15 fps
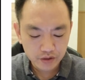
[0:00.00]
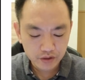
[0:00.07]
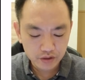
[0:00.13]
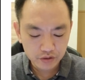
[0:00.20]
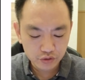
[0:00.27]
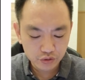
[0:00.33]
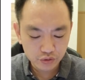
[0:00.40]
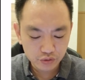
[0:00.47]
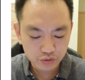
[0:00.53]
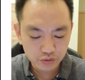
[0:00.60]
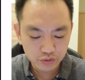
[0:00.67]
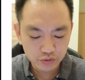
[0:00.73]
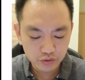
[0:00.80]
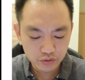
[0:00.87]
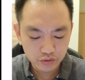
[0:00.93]
a
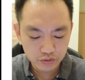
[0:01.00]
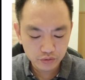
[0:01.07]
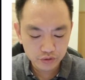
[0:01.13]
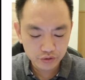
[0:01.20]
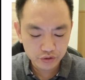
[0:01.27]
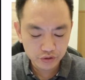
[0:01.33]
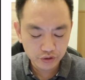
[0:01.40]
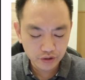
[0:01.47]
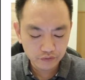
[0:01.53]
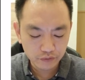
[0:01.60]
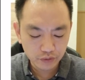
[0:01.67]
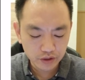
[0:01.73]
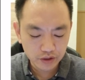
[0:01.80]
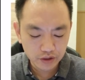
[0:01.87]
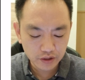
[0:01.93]
2, which you have
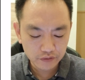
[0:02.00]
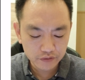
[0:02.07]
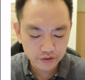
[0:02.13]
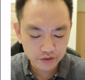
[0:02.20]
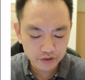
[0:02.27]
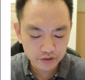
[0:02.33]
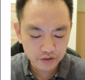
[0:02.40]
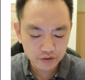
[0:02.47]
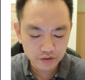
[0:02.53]
1 left.